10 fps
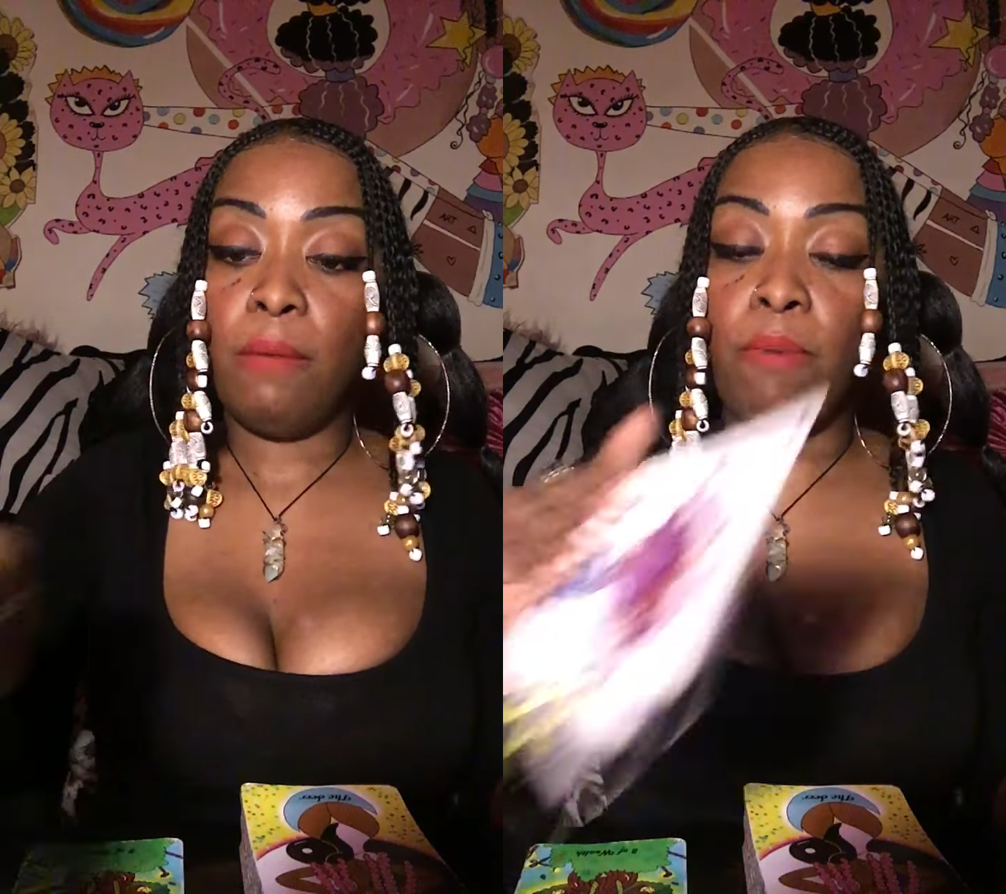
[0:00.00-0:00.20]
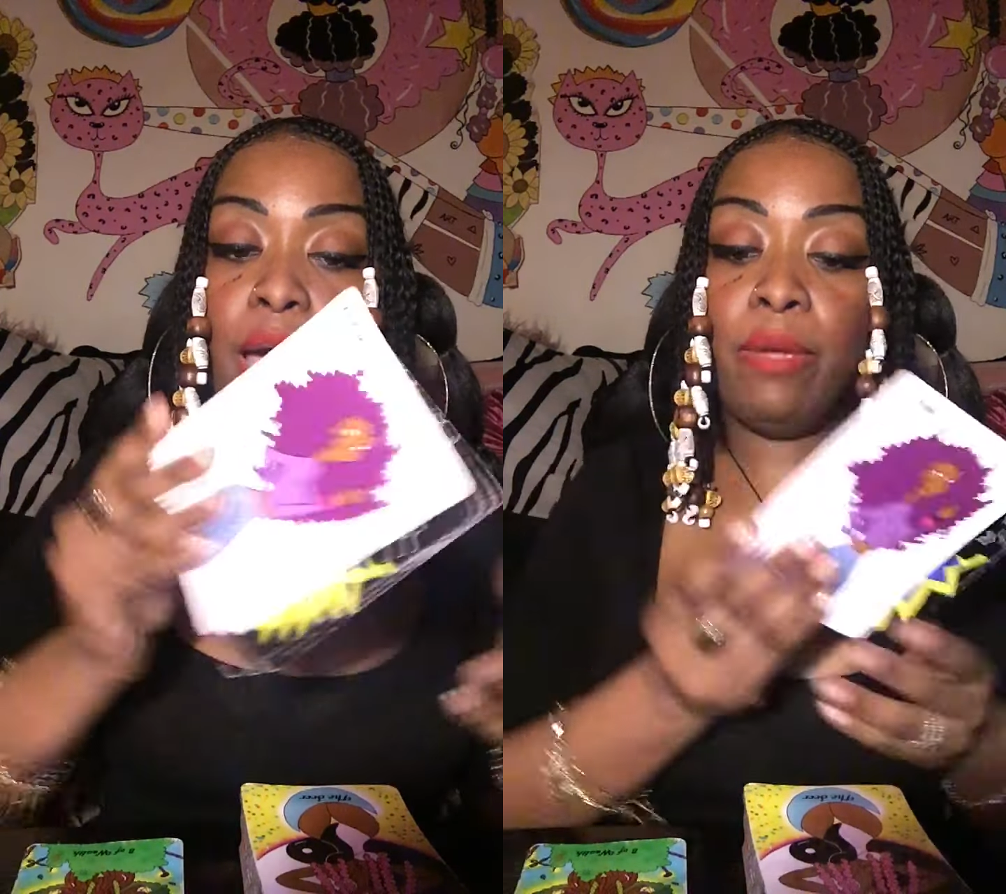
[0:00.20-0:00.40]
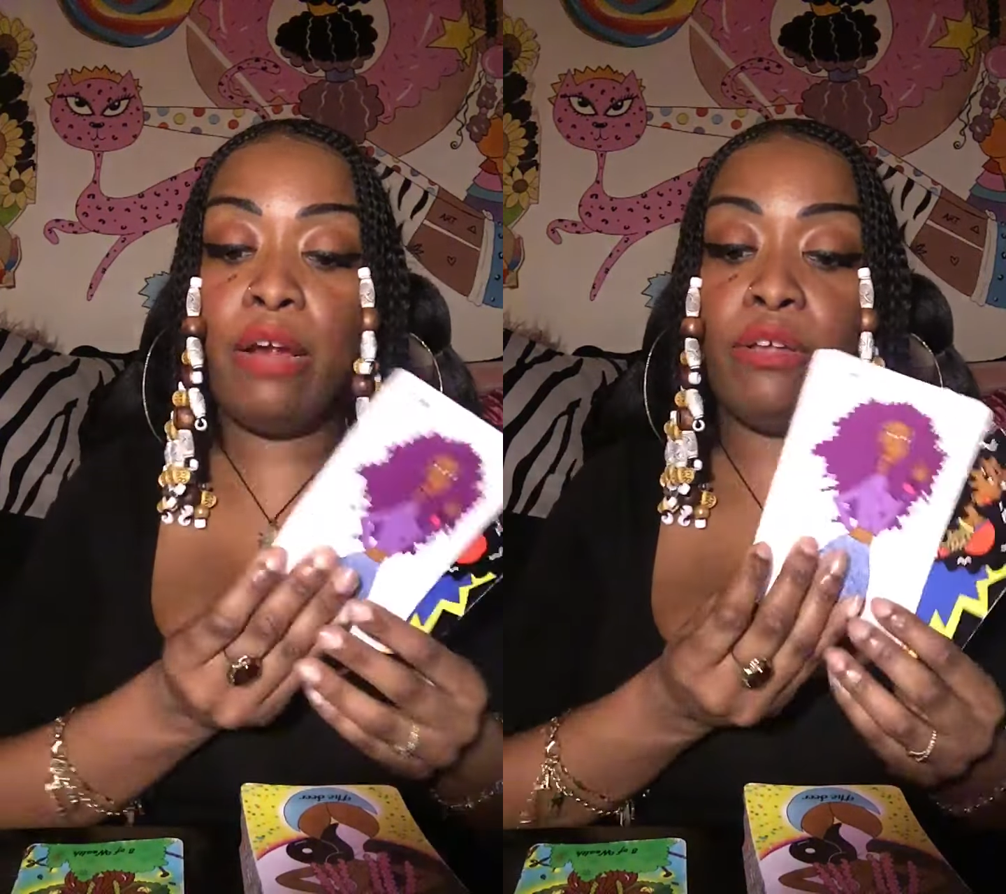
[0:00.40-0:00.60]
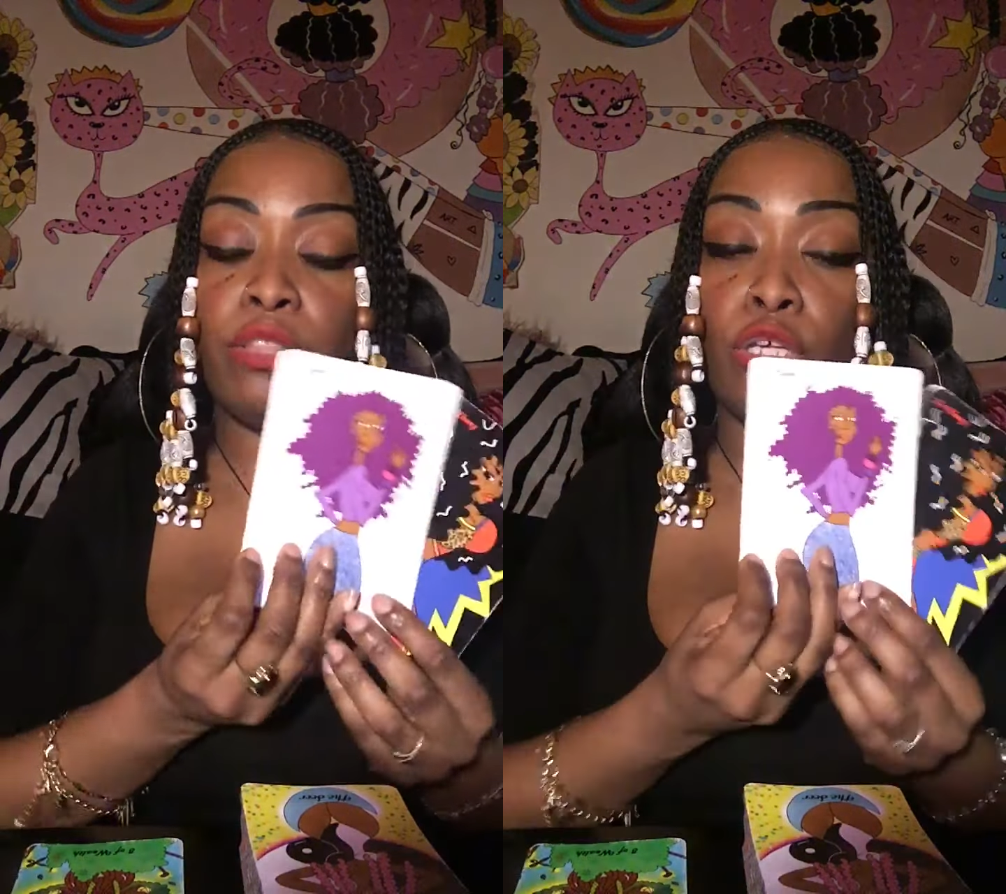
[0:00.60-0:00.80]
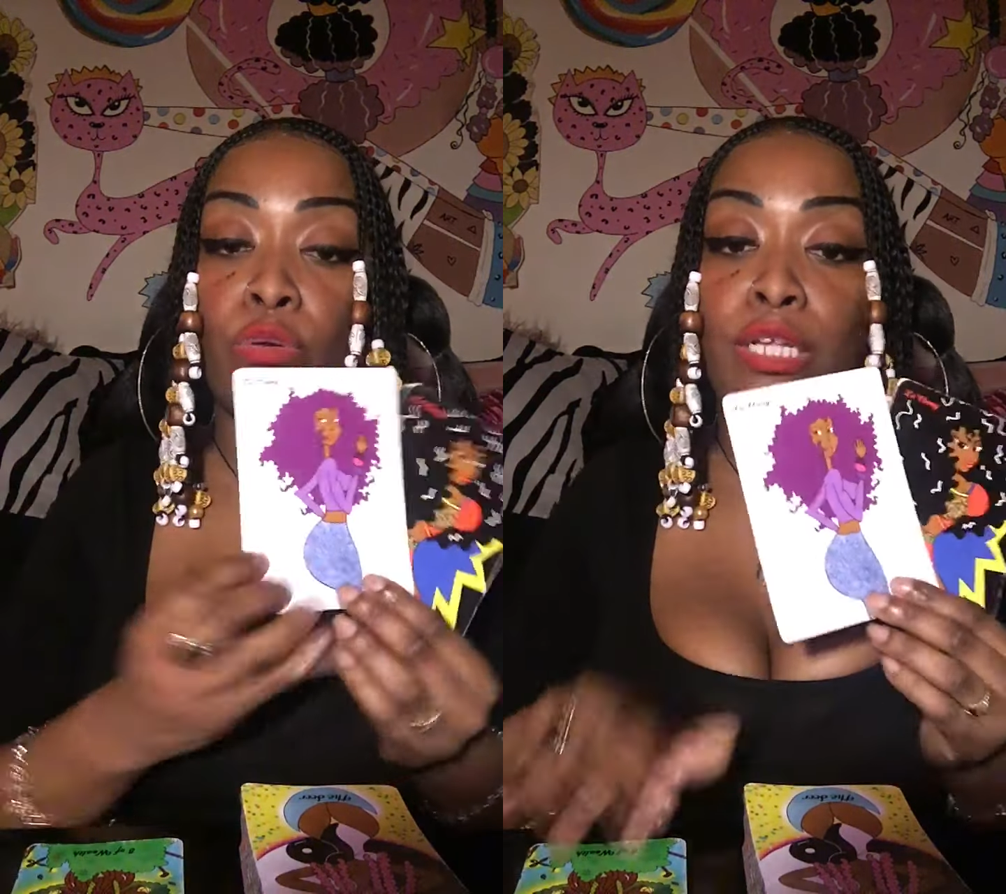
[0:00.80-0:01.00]
But I'm hearing
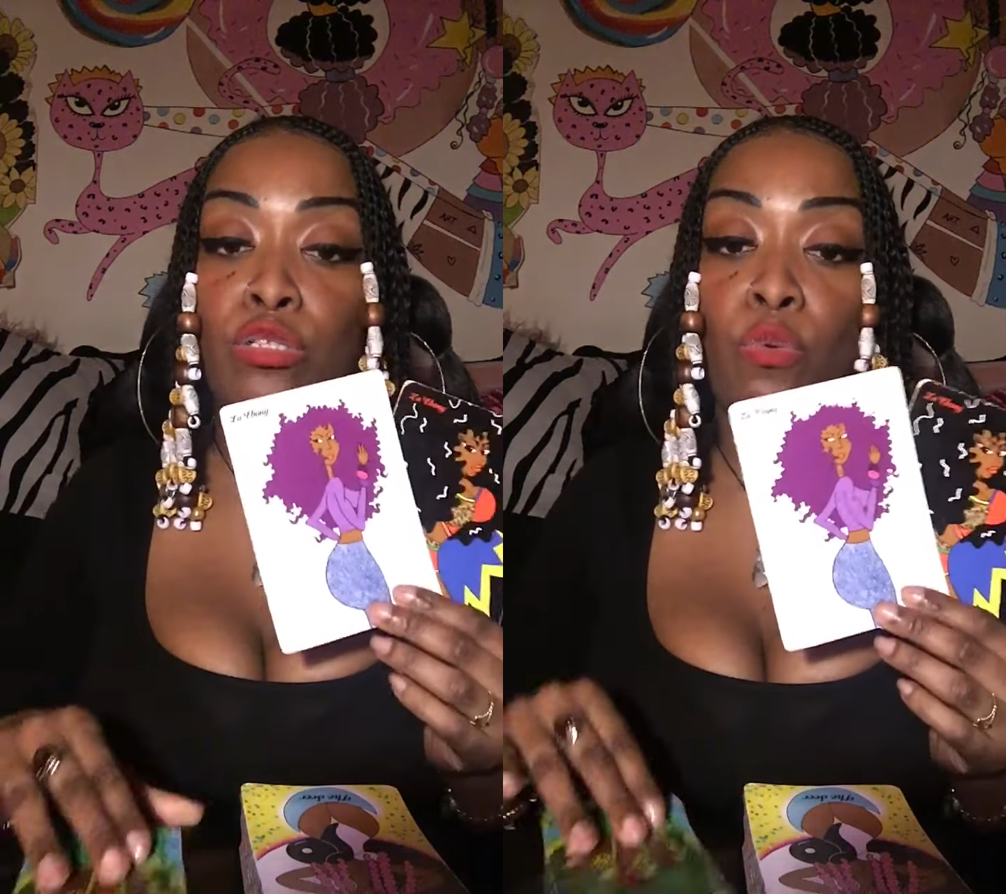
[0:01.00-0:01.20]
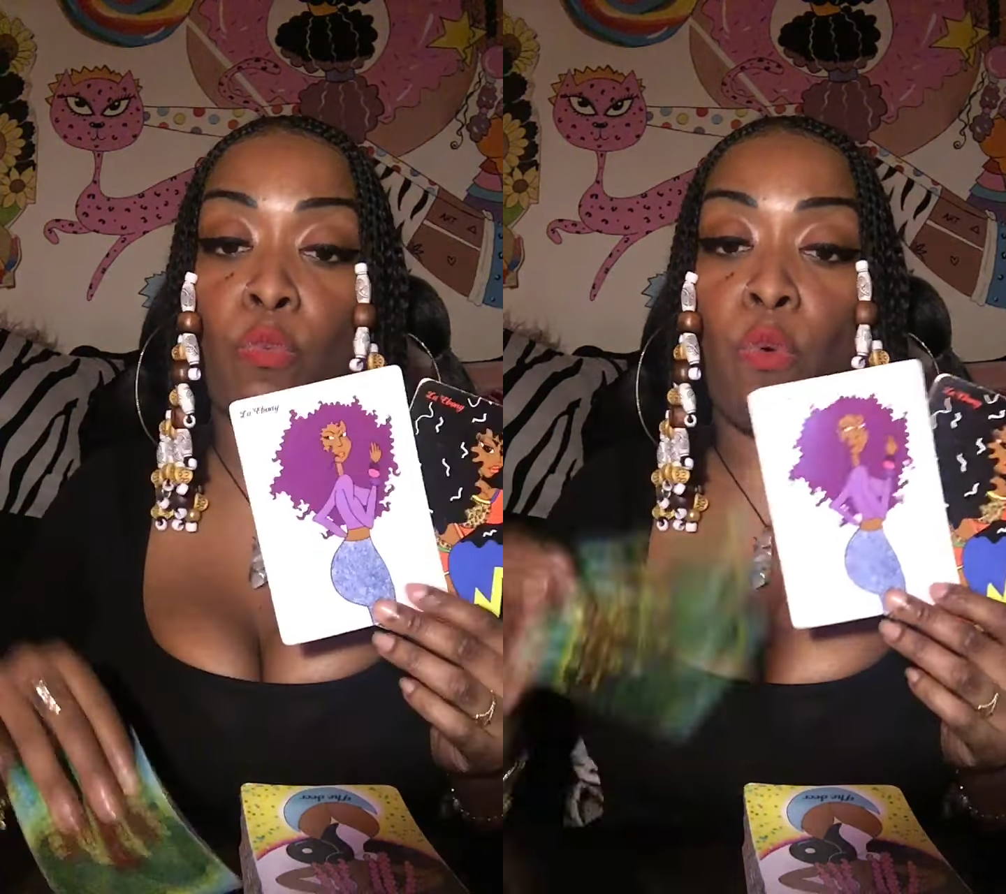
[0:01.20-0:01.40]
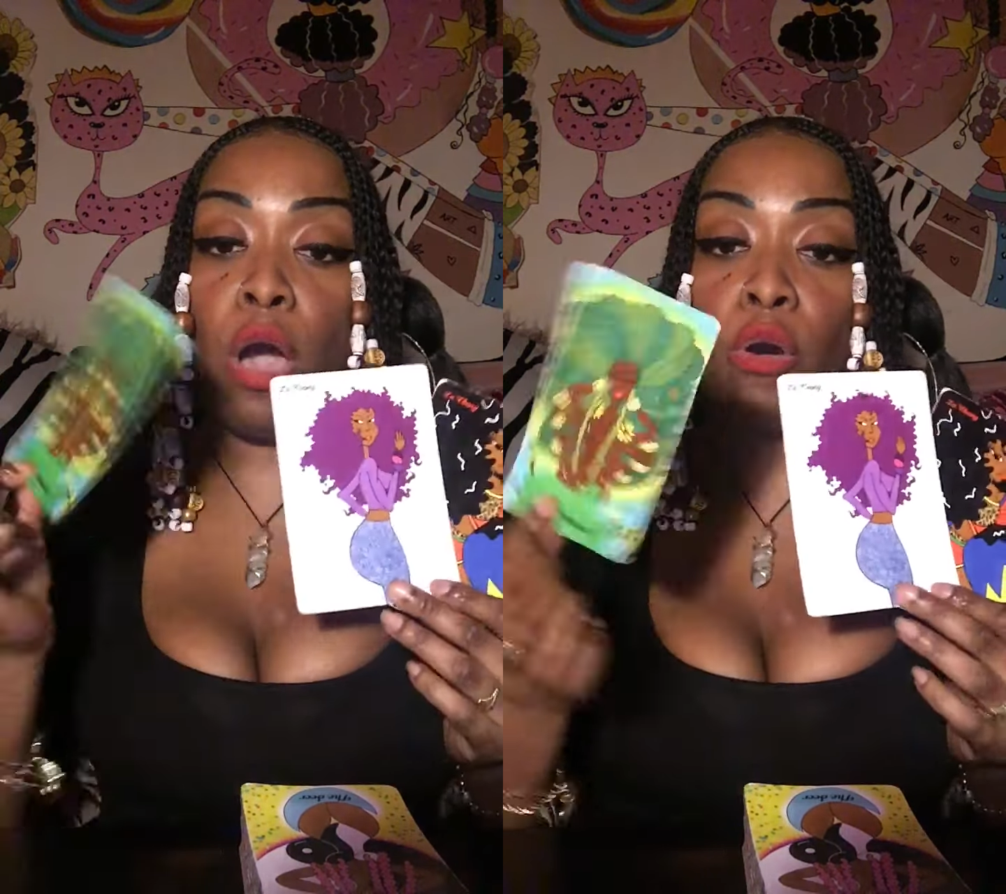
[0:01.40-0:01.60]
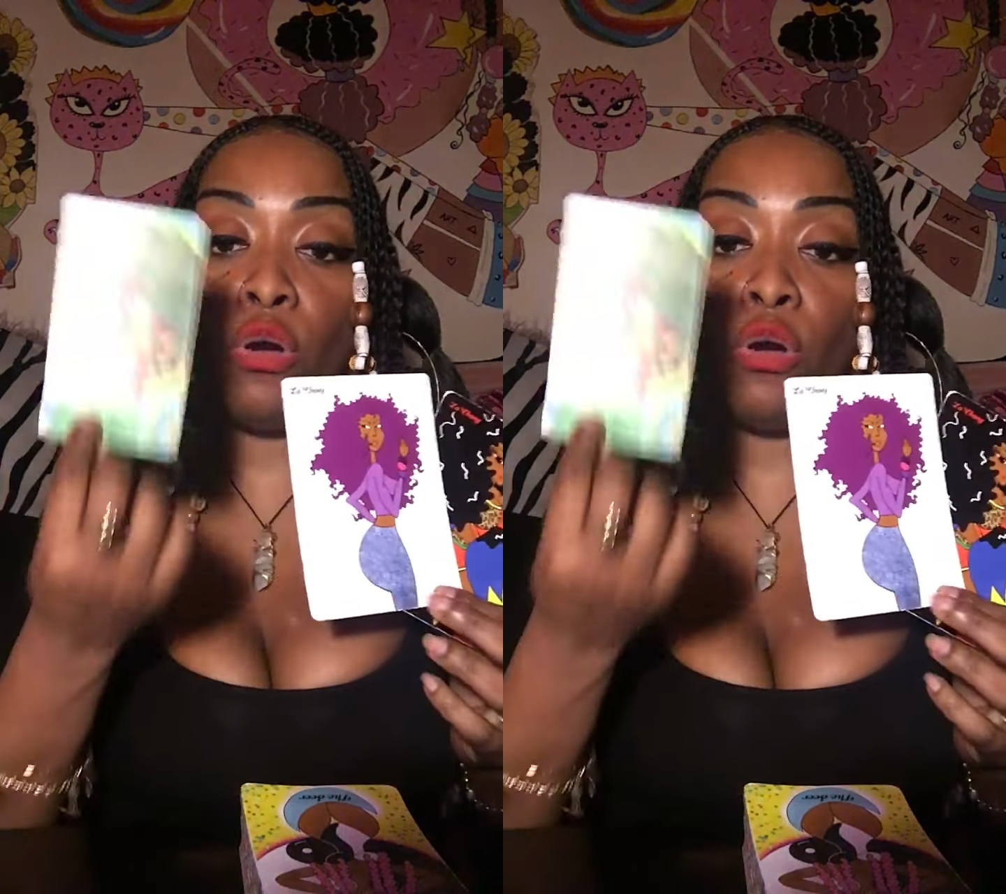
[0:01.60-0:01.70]
that you need to work